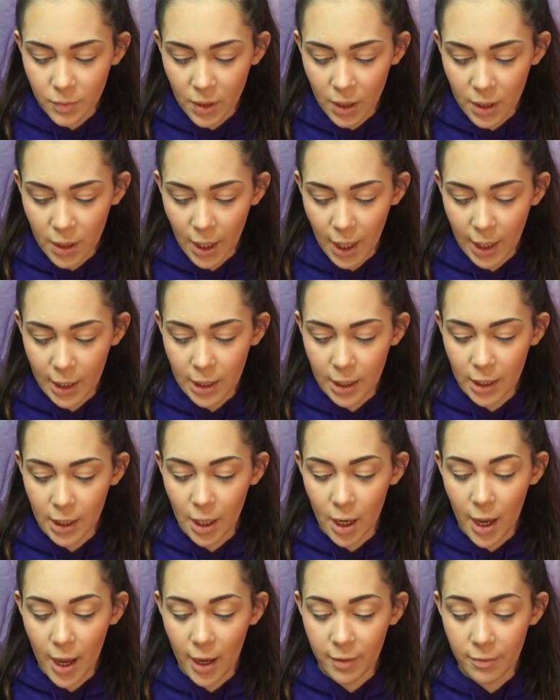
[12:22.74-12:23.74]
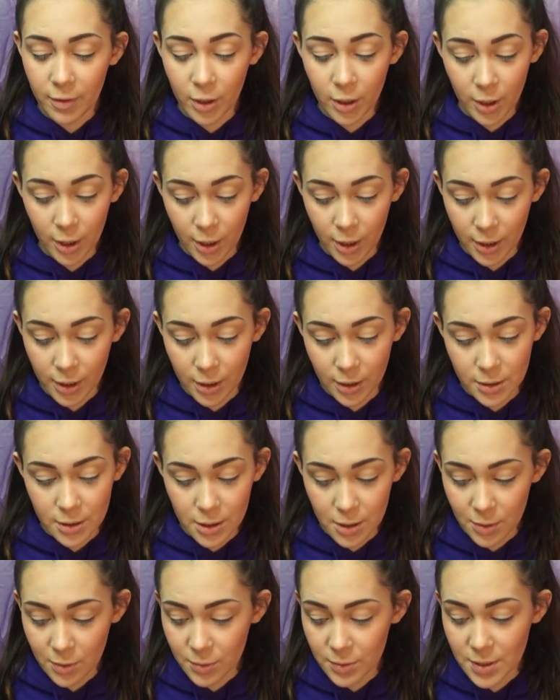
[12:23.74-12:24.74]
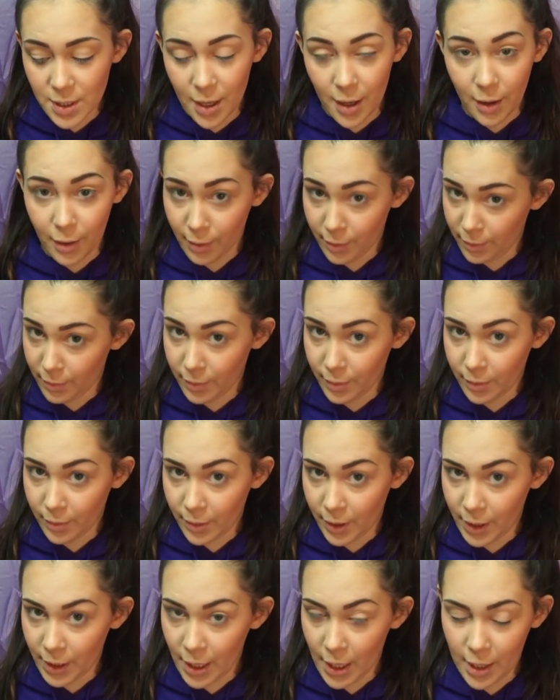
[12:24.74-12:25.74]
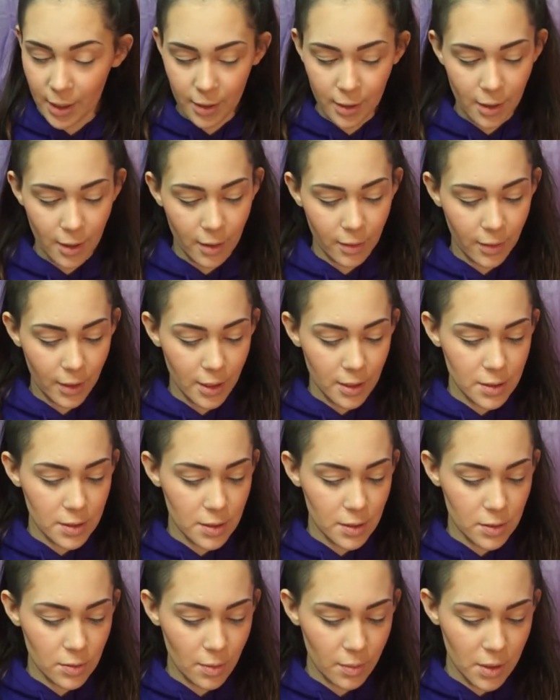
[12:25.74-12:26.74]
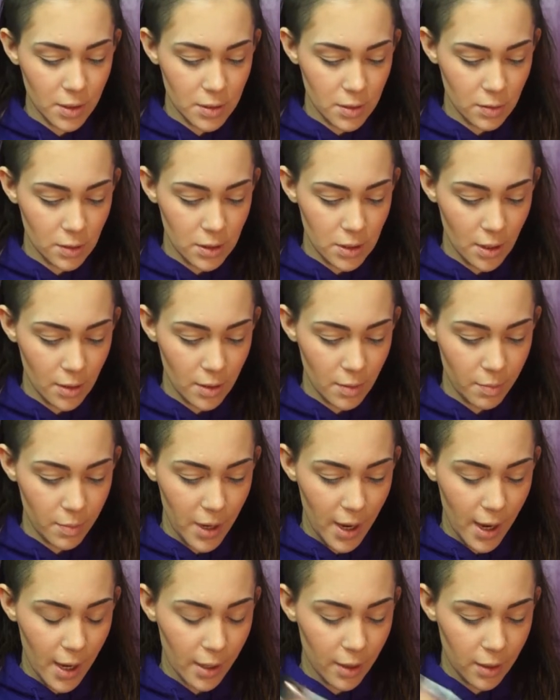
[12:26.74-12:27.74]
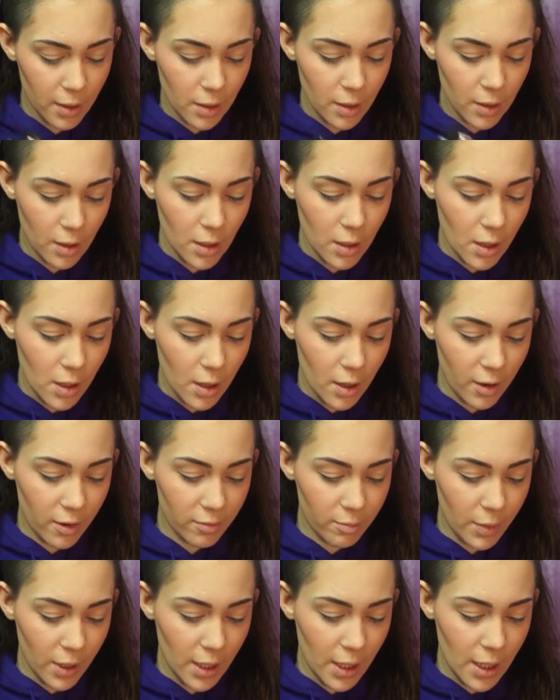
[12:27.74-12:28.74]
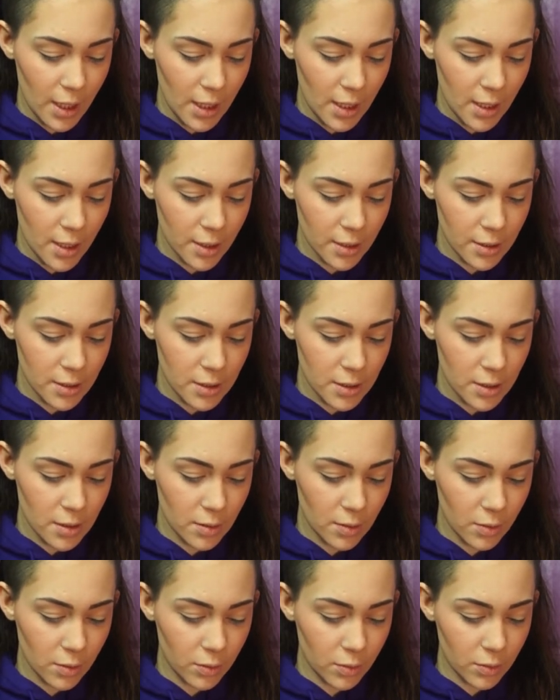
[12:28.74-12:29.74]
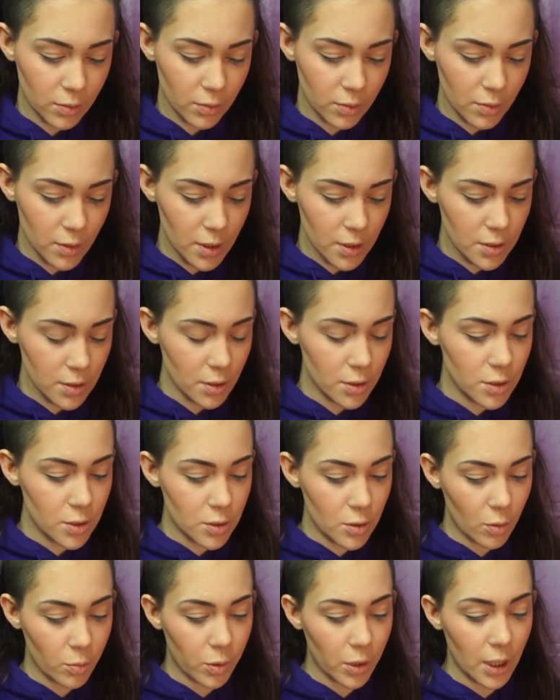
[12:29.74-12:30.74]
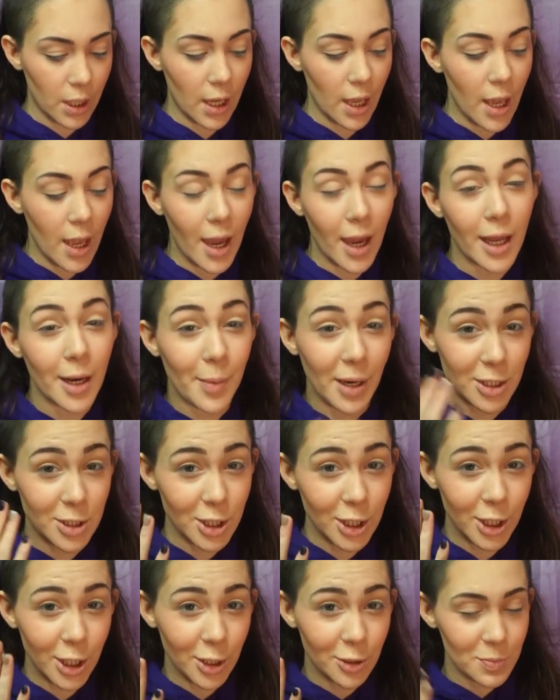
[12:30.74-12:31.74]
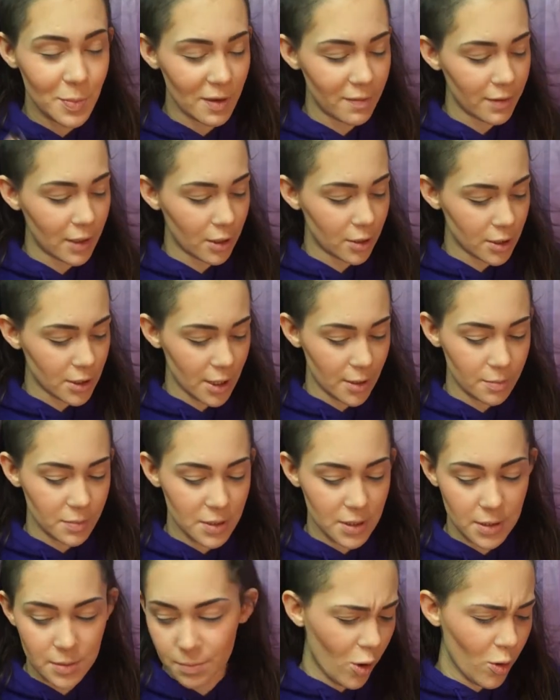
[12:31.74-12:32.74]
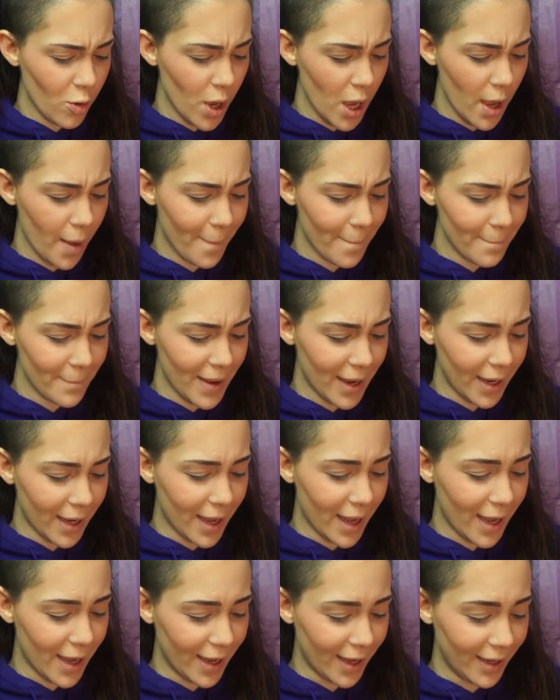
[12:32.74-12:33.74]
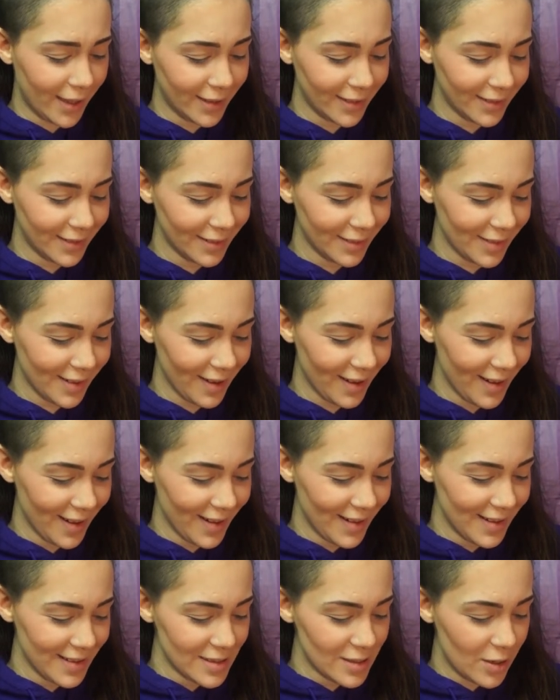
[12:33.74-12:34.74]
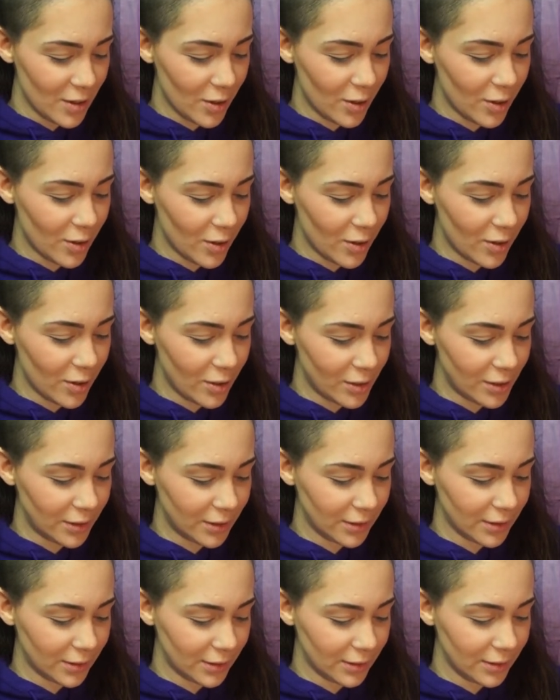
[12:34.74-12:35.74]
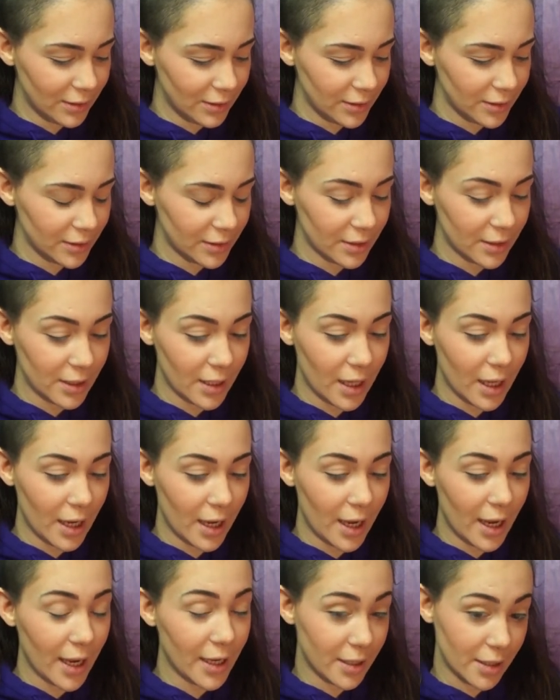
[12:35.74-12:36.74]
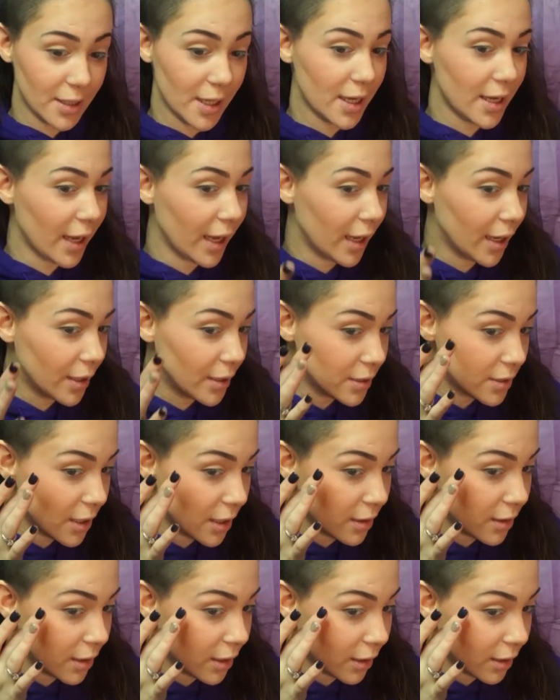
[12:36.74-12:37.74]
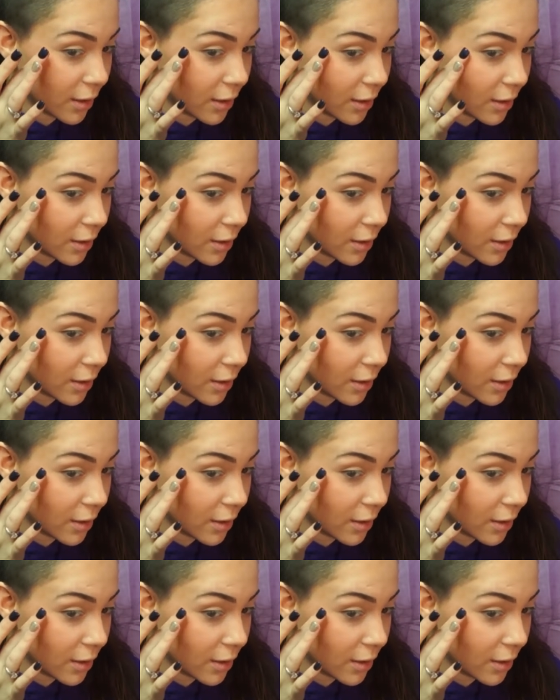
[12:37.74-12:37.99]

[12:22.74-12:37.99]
And I have heard to use a light hand on this, so I'm going to squeeze it on the back of my hand. Oh, this looks so pretty. And I'm actually going to use my fingertips. Oh my god. Oh. And a light hand, I think.